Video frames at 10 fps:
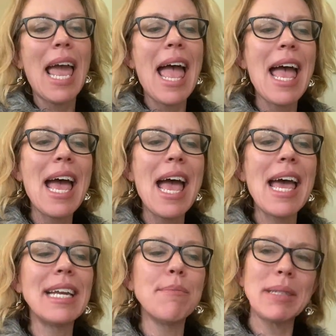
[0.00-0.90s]

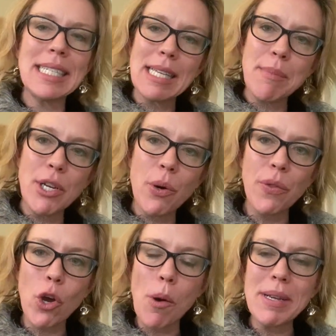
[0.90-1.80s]
And please let me know in
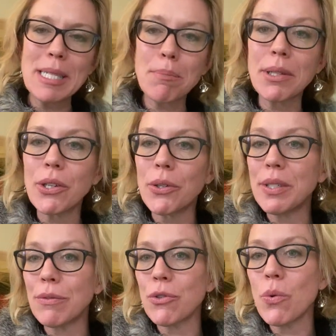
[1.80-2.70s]
the comments below
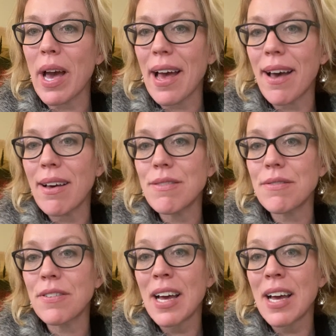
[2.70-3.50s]
if you have